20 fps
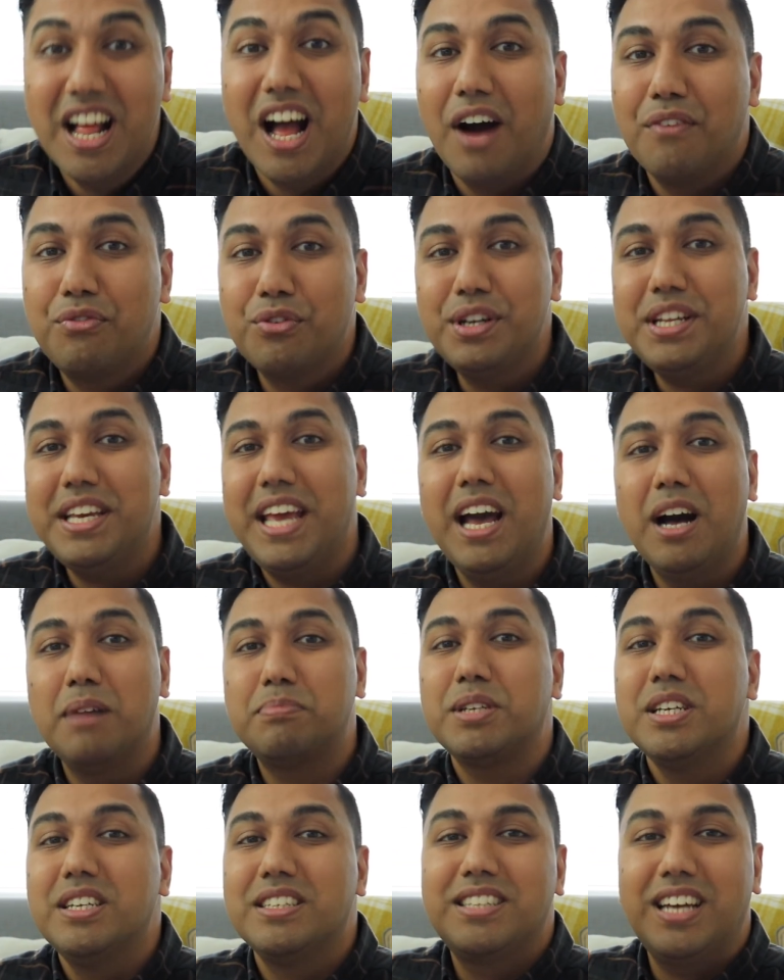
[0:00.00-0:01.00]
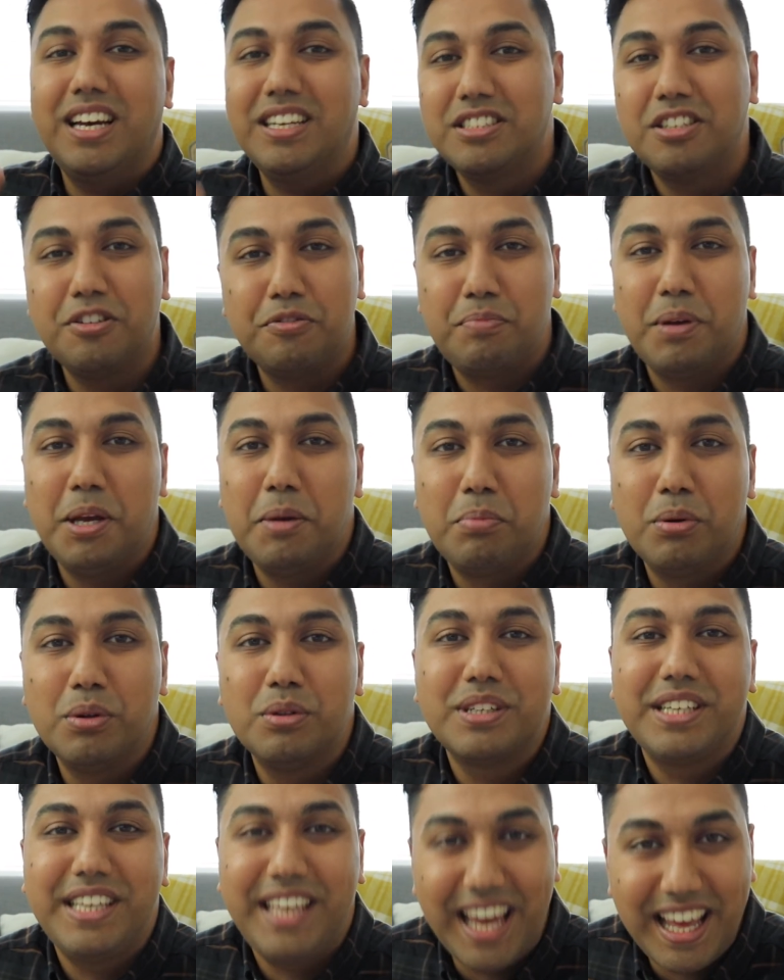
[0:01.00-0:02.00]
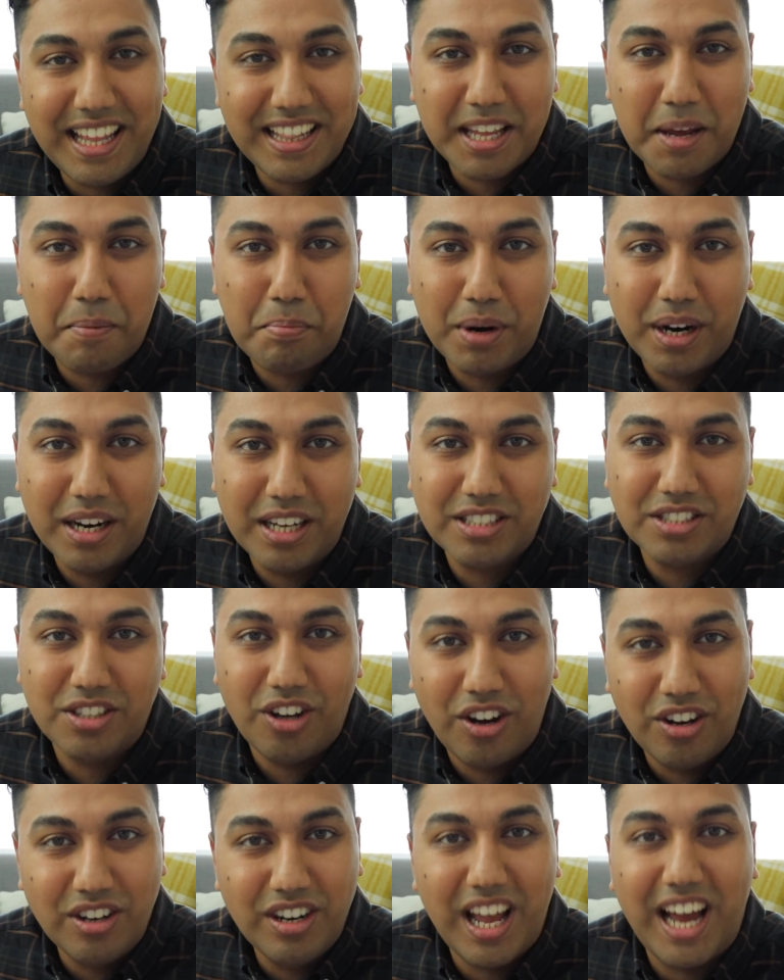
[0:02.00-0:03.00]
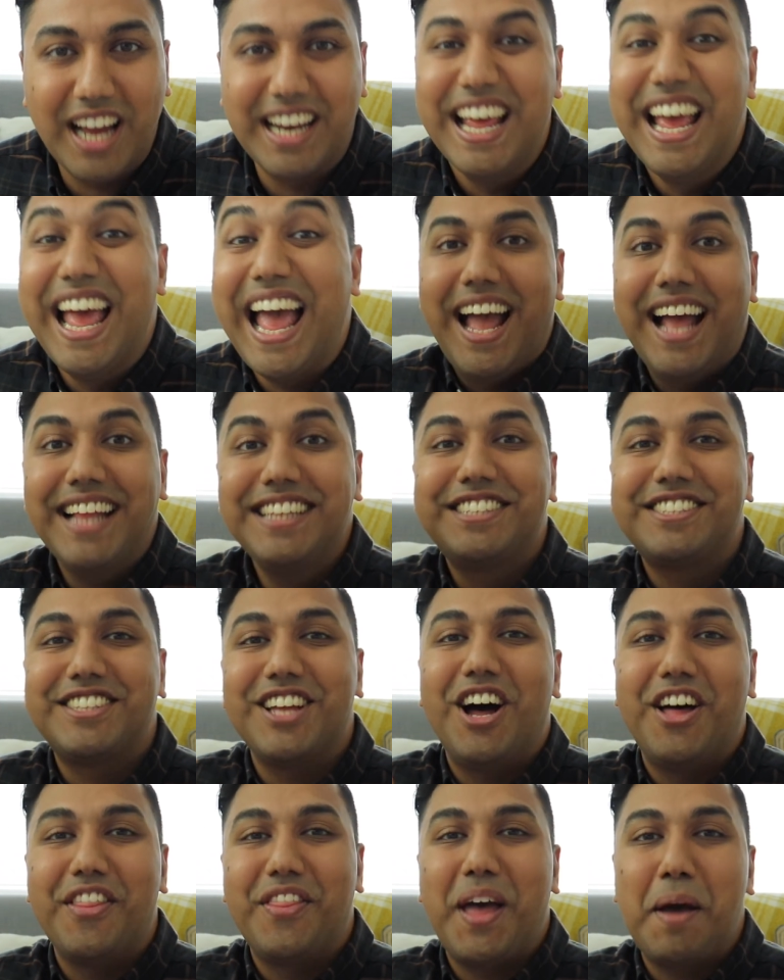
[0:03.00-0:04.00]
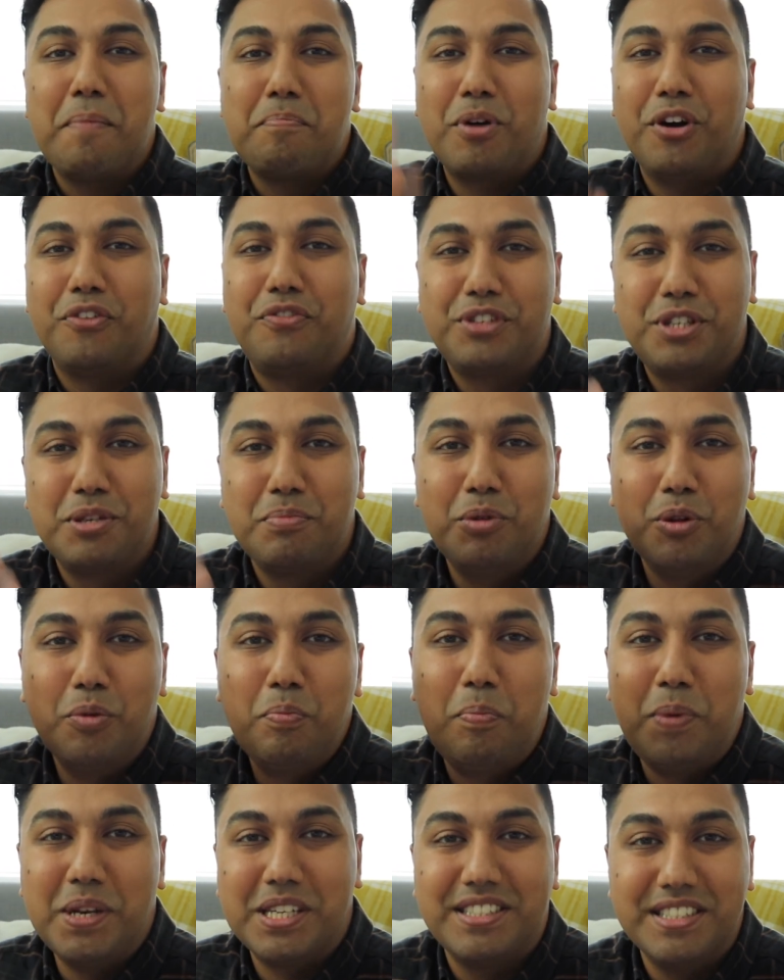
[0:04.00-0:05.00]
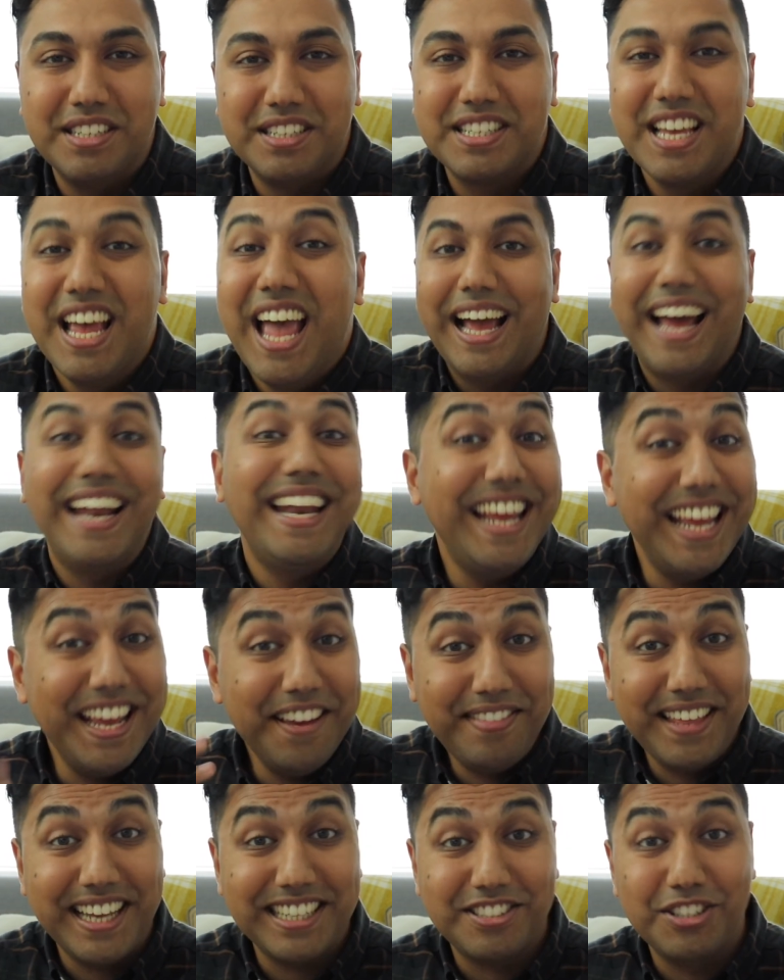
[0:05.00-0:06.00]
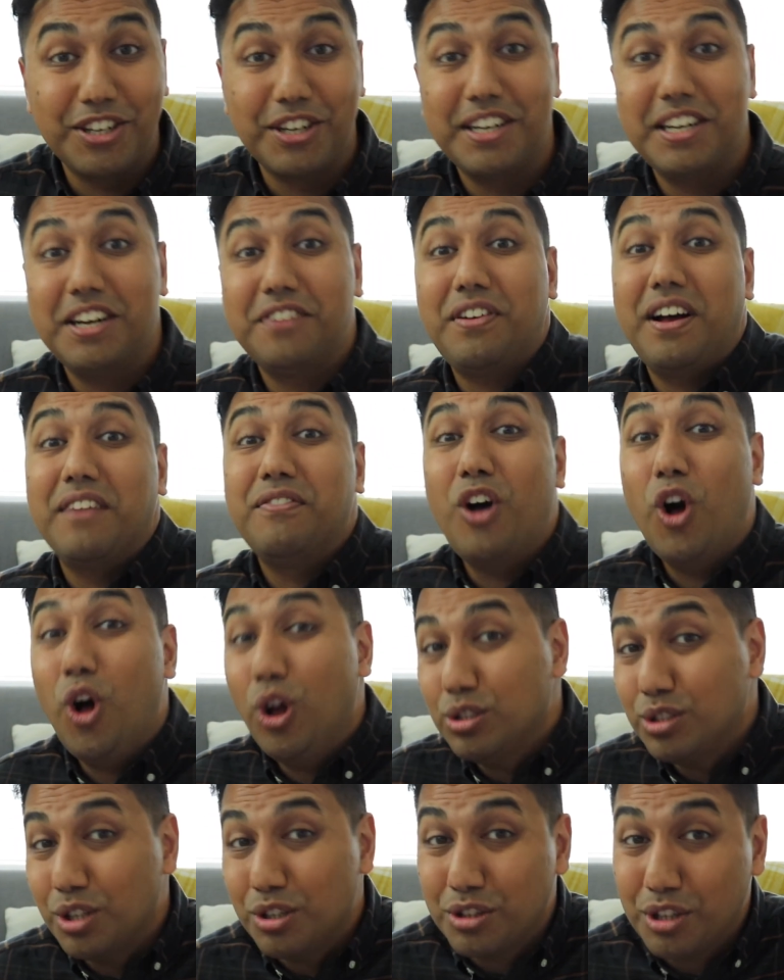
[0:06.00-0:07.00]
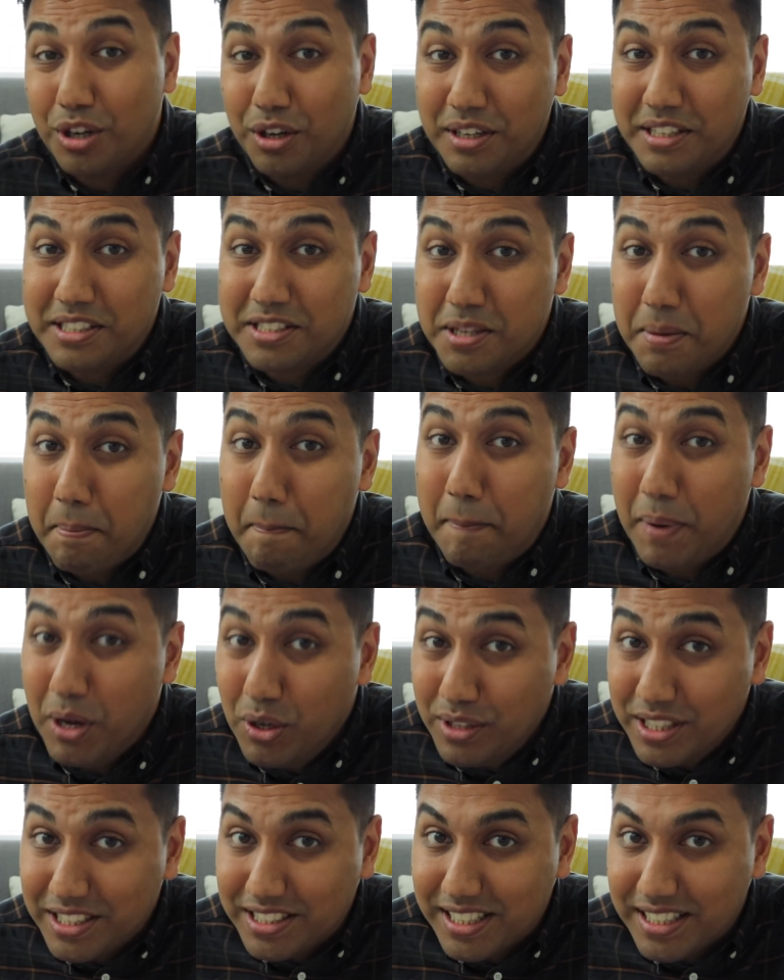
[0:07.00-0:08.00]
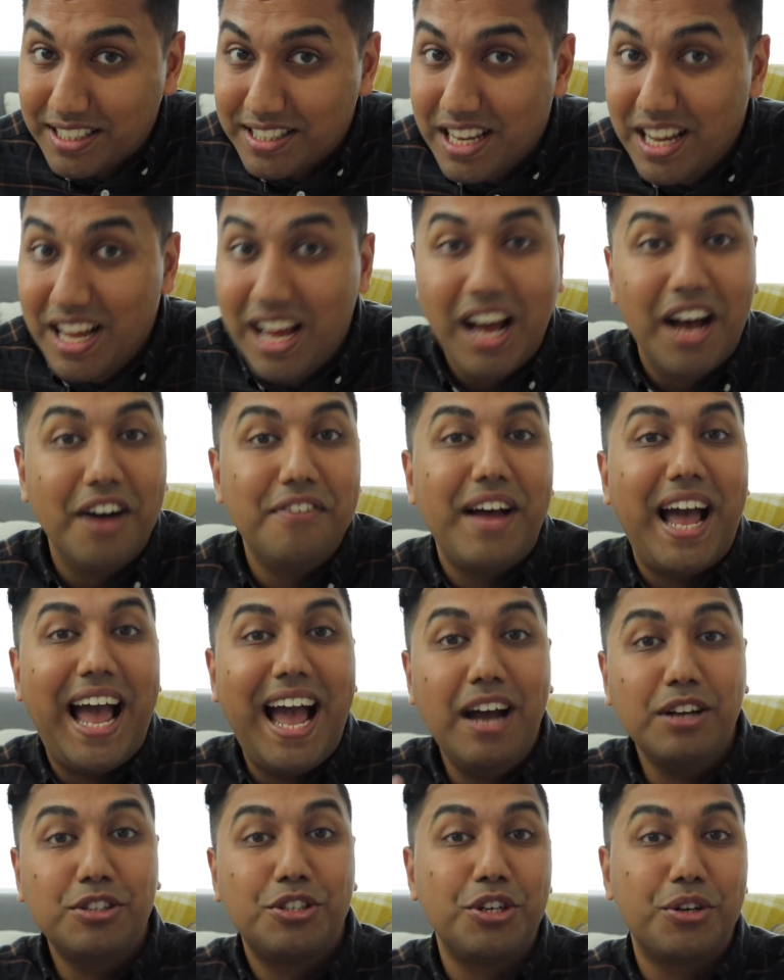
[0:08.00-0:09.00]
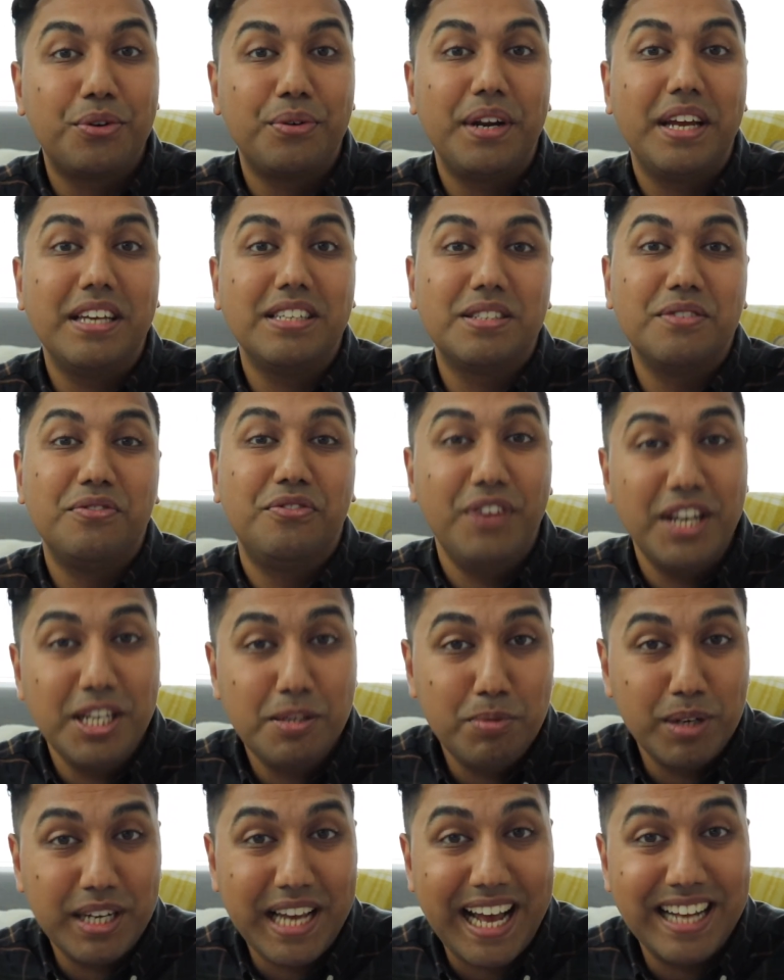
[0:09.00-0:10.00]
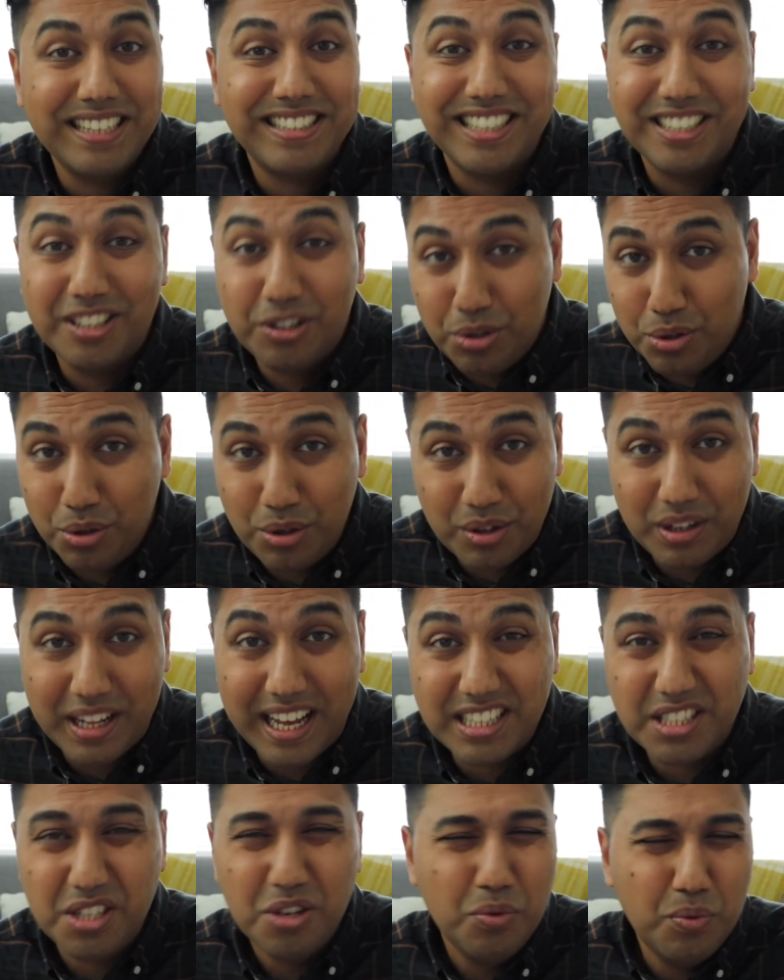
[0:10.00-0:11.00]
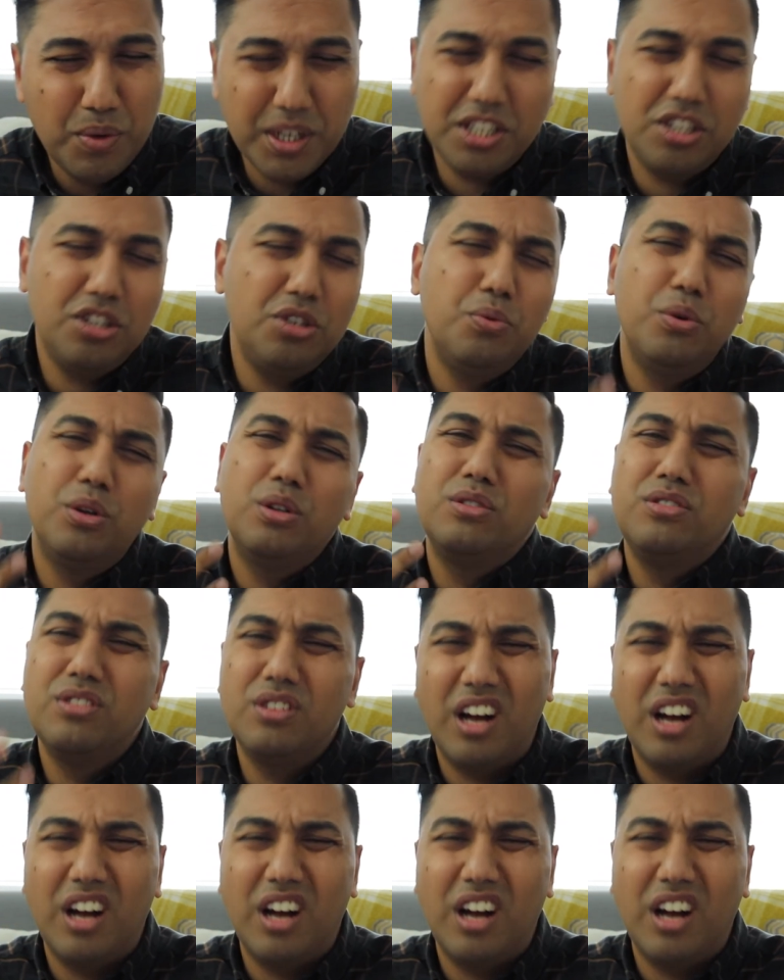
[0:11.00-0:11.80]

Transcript: I've already helped tons of people get their products online and start that profitable business. And if that's not enough, I've also thrown in some bonuses of how to create some Facebook ads and Google ads, which you will